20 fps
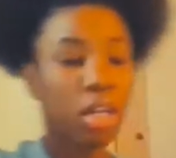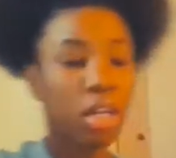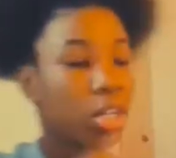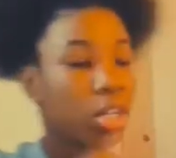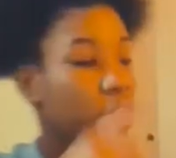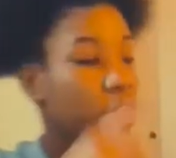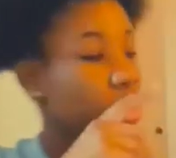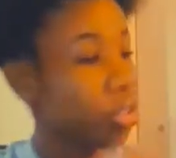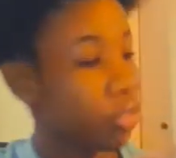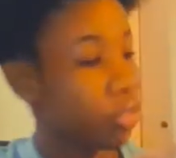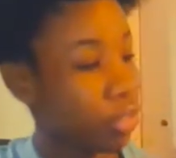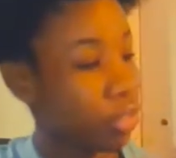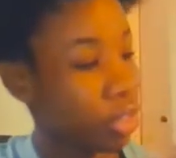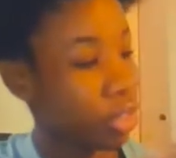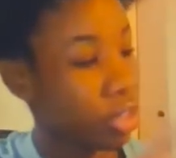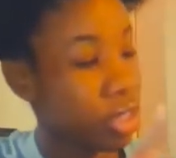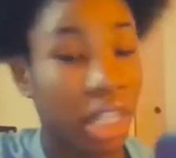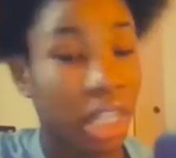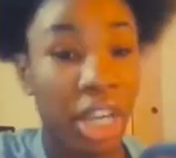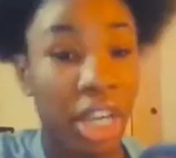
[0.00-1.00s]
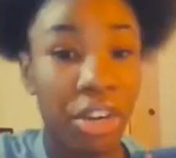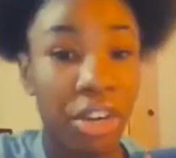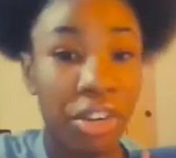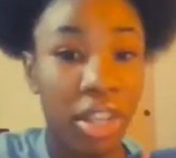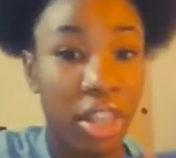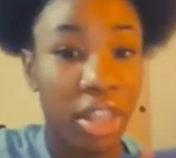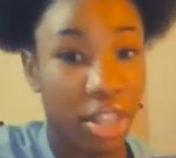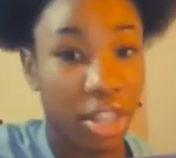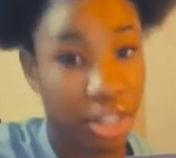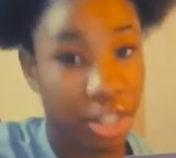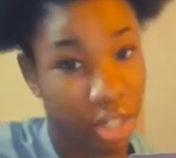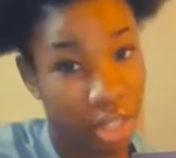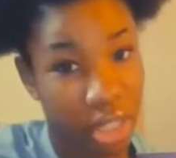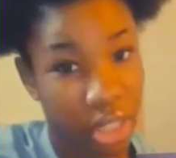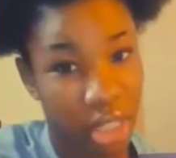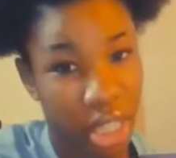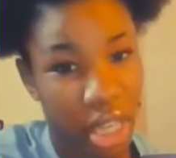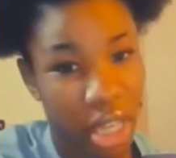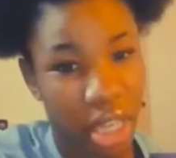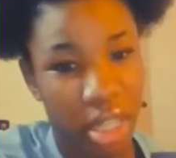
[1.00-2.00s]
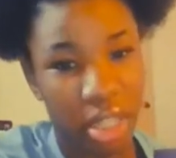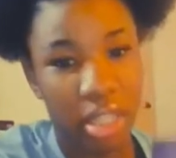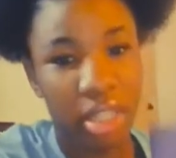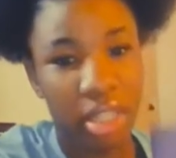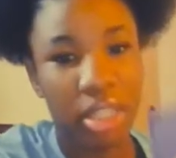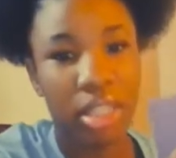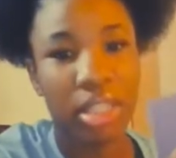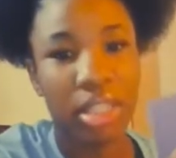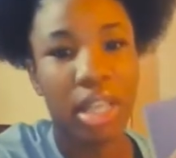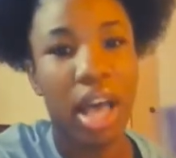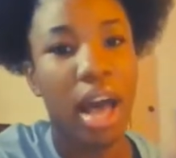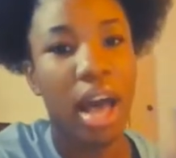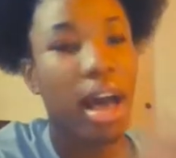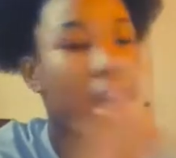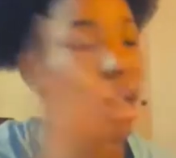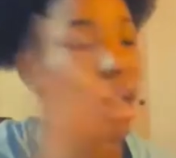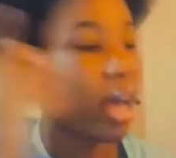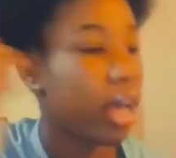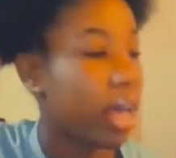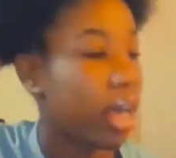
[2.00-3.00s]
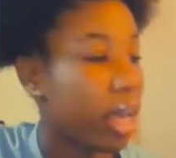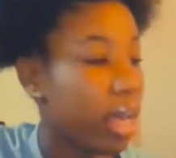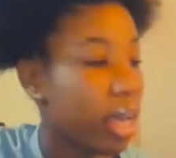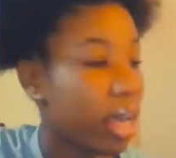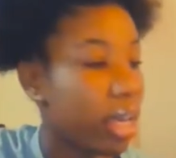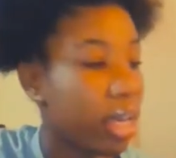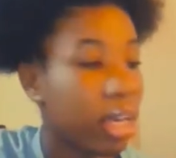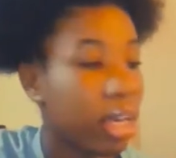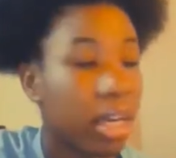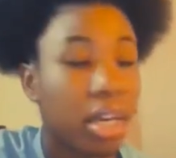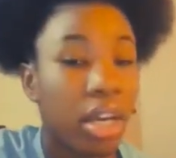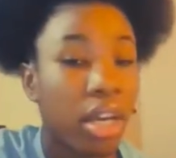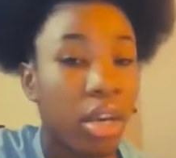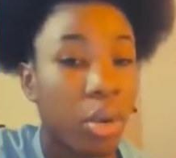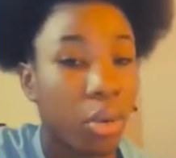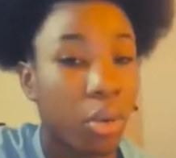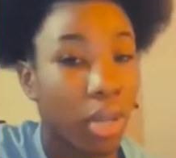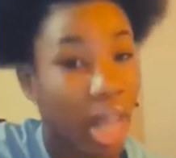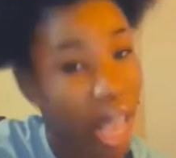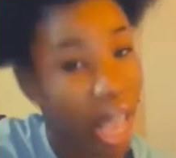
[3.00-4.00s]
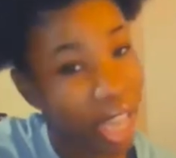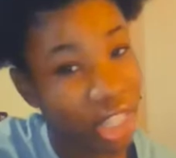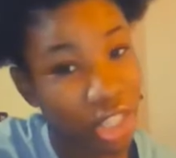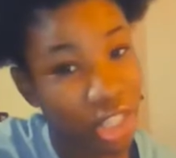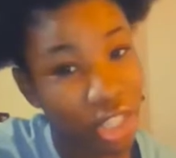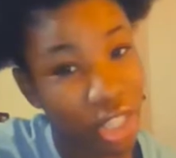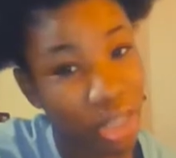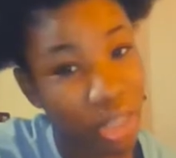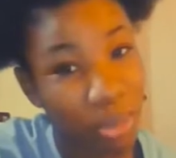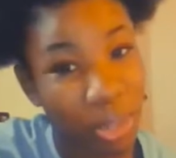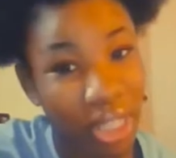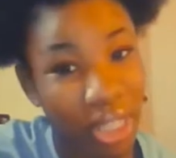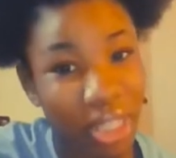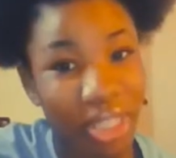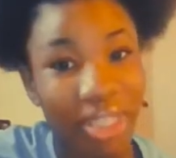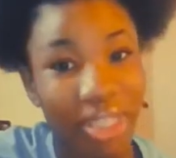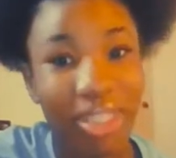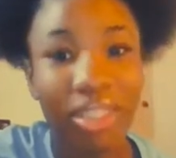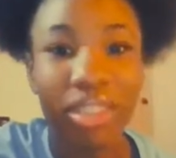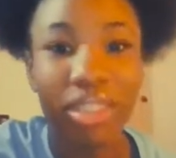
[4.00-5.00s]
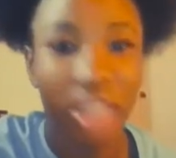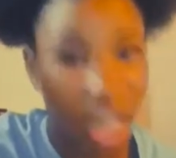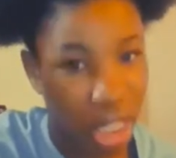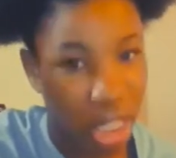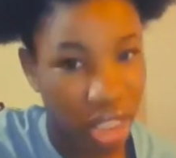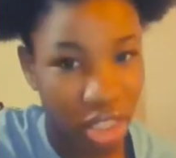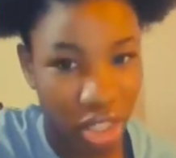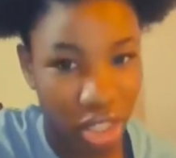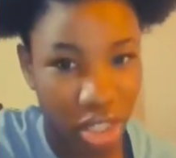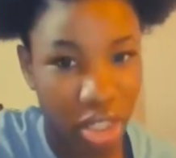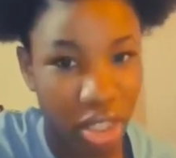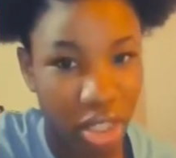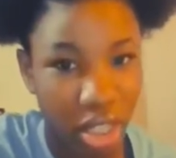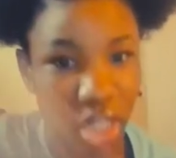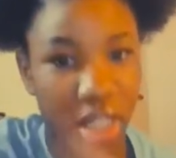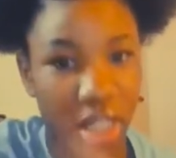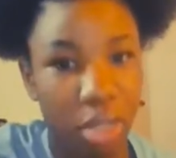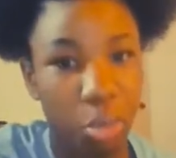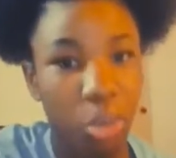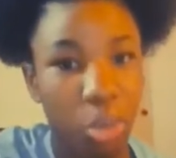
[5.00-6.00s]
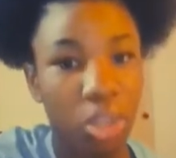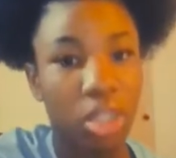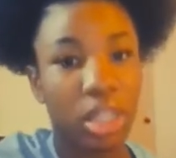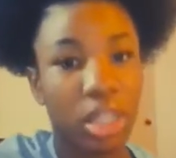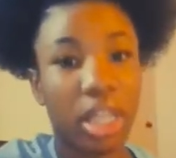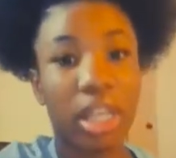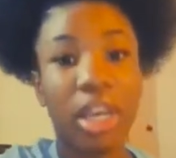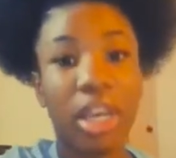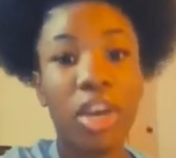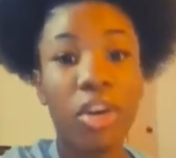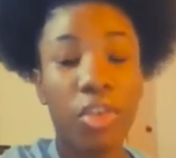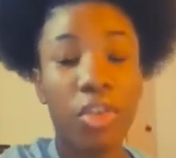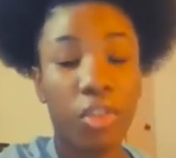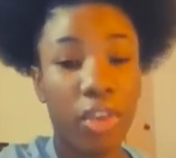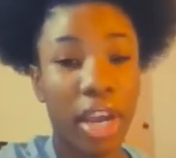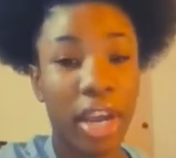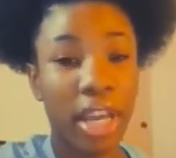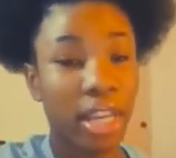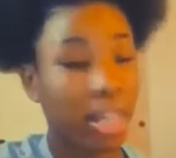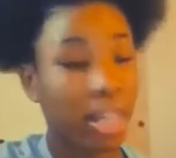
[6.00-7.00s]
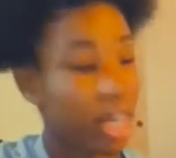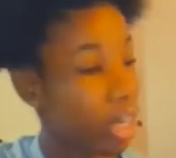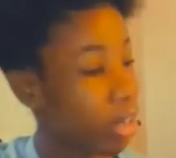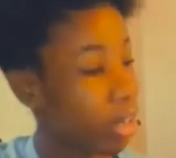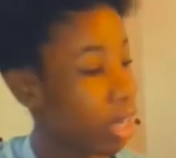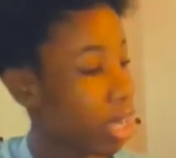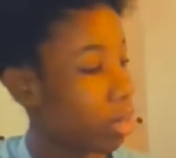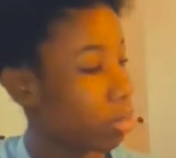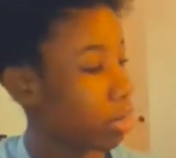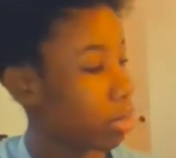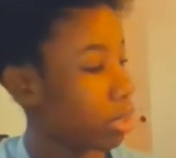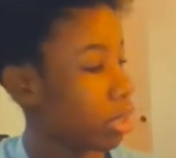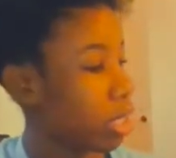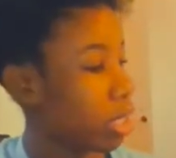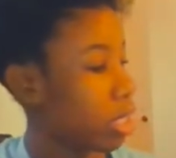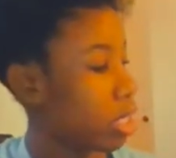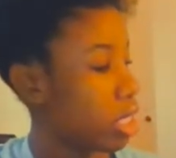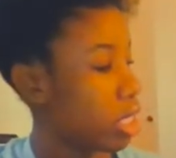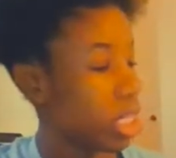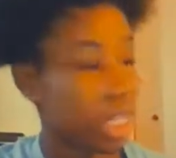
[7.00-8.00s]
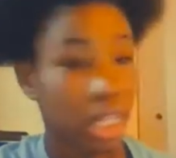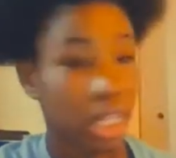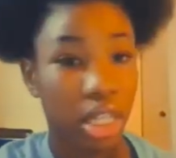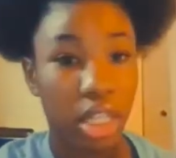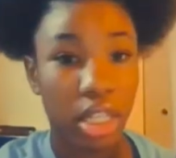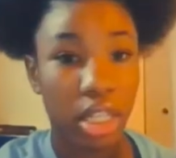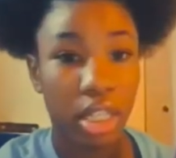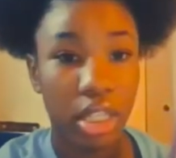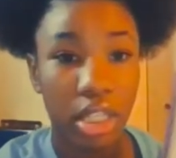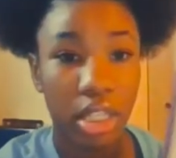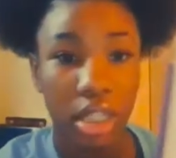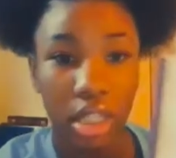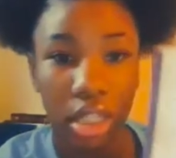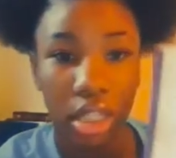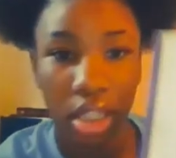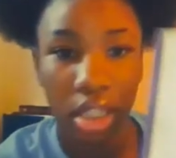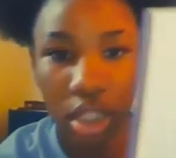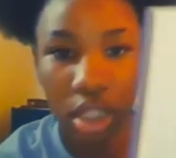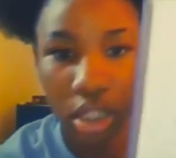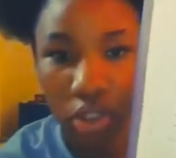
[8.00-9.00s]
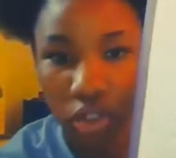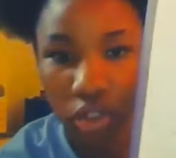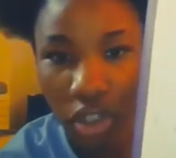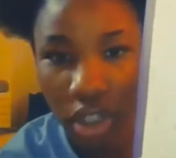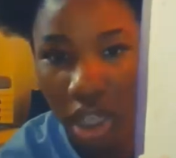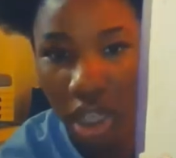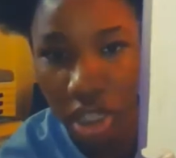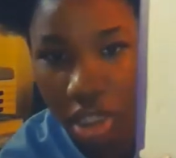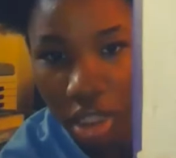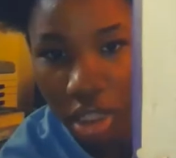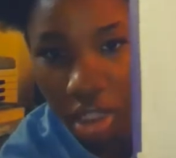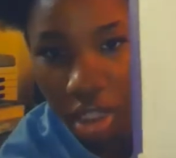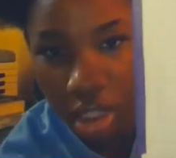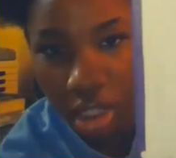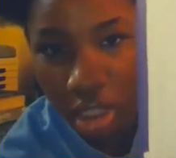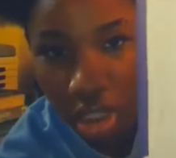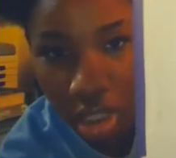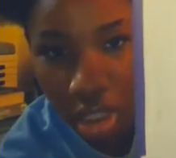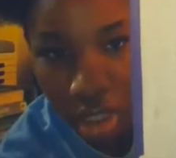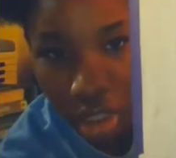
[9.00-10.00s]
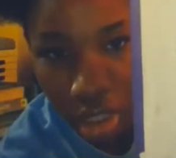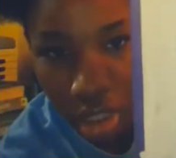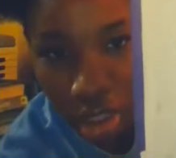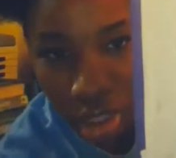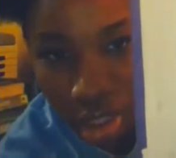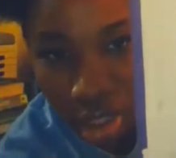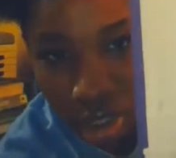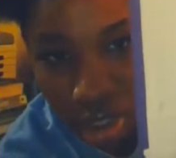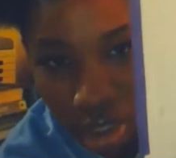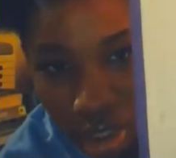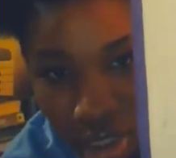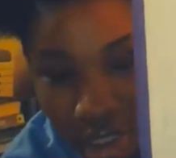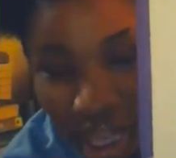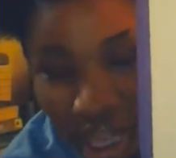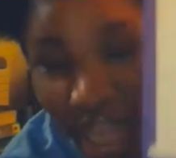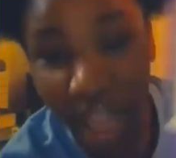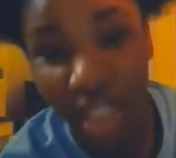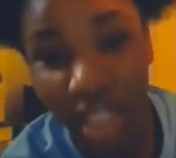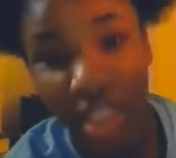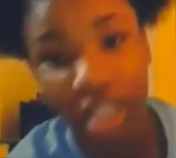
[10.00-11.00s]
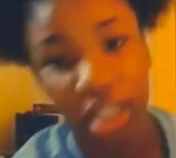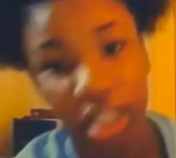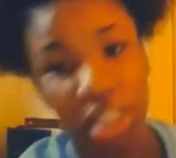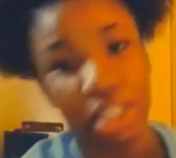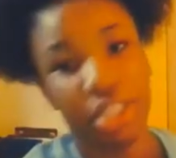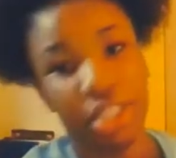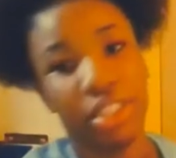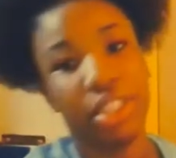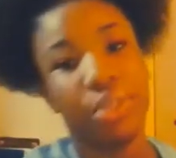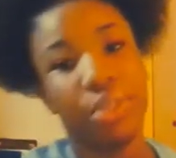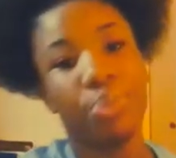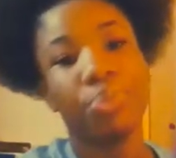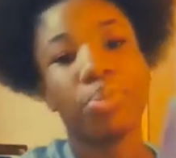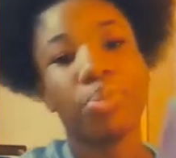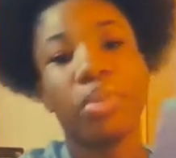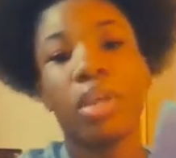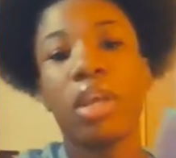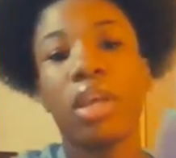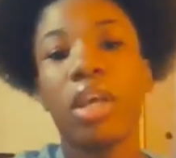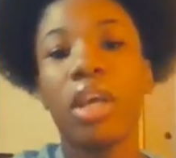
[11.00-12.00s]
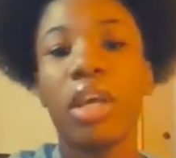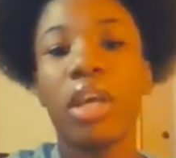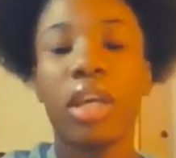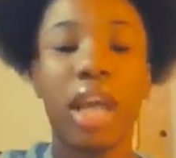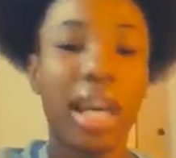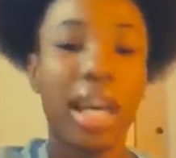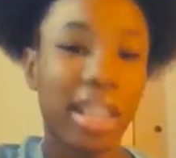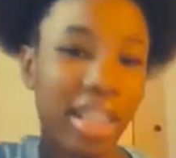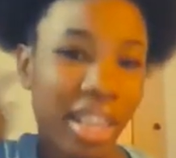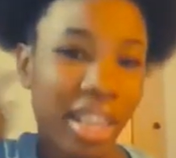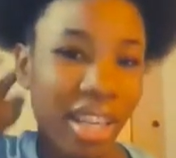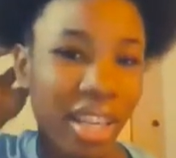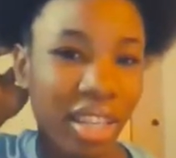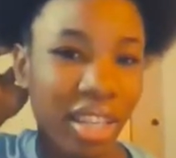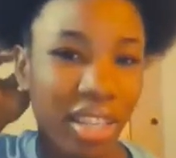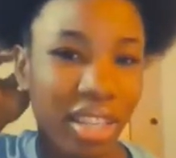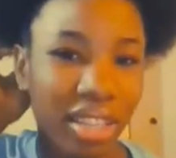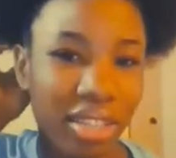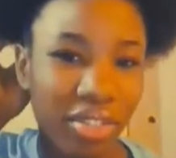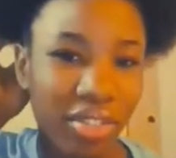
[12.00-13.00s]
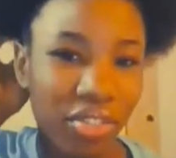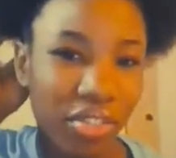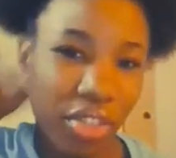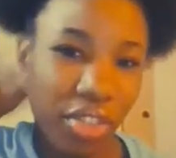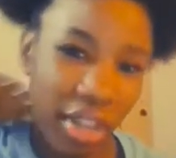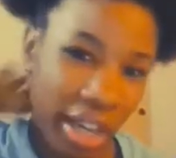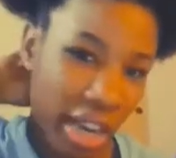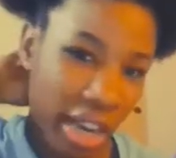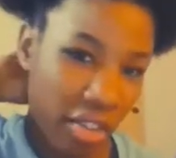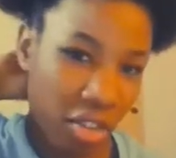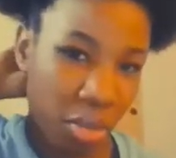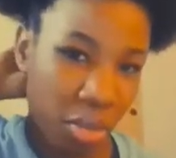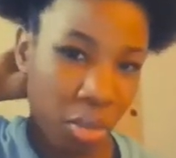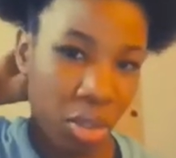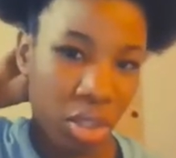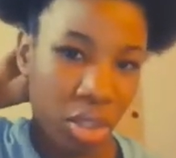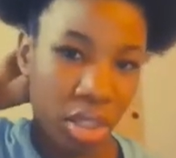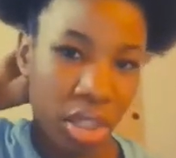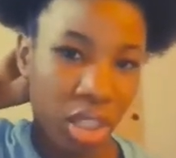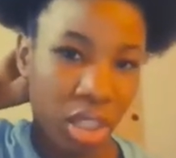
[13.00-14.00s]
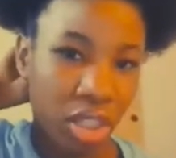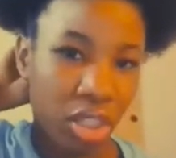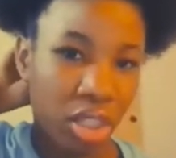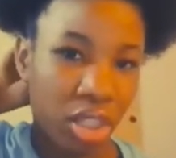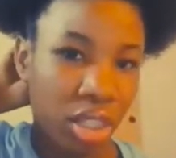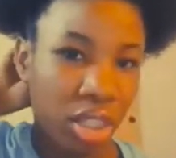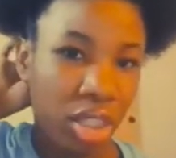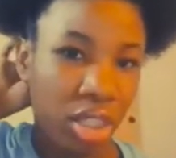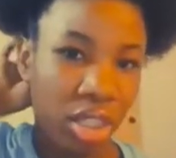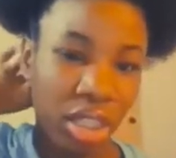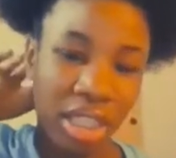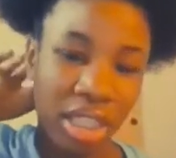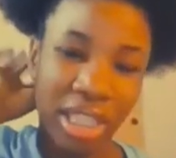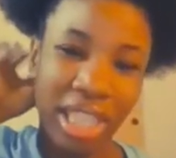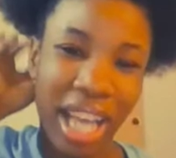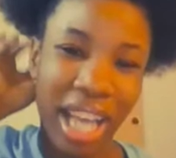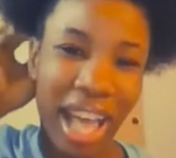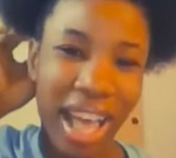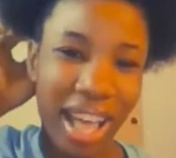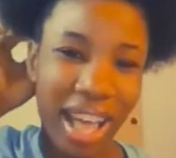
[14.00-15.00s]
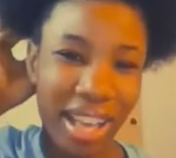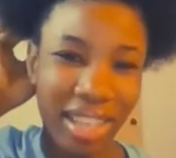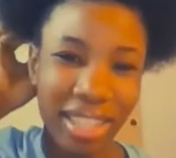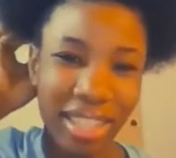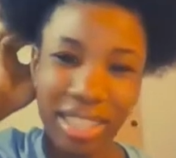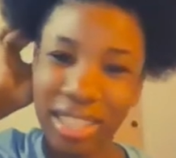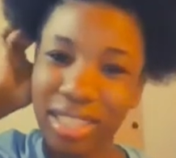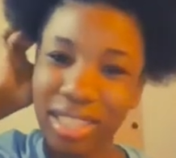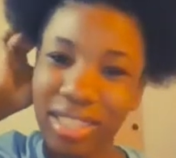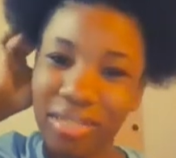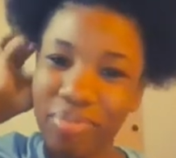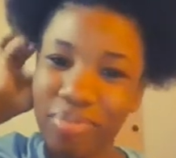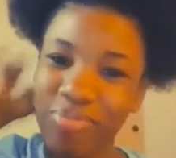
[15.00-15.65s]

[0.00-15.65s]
so for theory Thursdays, I will actually be just studying music. Right now I'm studying, if you guys can see there, jazz theory. I think for every musician, jazz,